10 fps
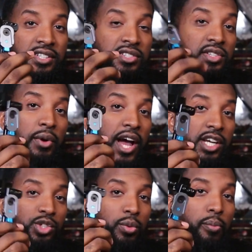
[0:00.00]
This is the
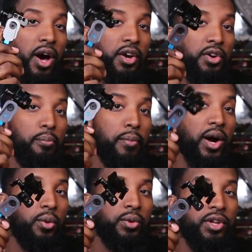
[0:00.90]
actual monitor mount.